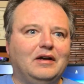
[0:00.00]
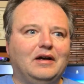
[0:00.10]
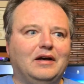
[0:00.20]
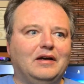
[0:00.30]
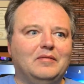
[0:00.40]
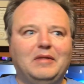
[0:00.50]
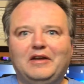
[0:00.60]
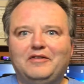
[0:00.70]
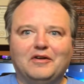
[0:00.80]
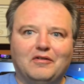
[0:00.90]
It
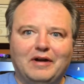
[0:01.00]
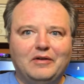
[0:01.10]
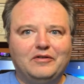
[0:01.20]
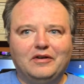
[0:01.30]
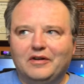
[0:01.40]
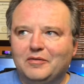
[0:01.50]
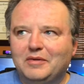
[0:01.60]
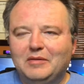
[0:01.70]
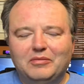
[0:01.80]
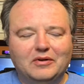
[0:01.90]
makes you grouchy at other
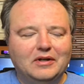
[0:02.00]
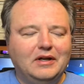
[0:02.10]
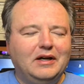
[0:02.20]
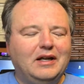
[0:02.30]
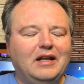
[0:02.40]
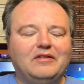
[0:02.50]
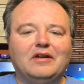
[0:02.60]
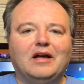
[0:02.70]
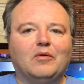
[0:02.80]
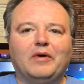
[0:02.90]
people. That's
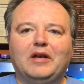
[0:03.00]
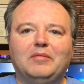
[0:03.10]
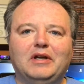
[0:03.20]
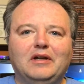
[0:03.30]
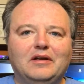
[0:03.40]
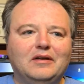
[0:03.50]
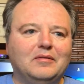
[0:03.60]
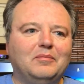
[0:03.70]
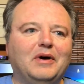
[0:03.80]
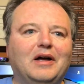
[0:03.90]
not a way to be.
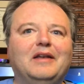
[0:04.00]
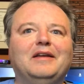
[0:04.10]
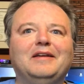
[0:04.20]
But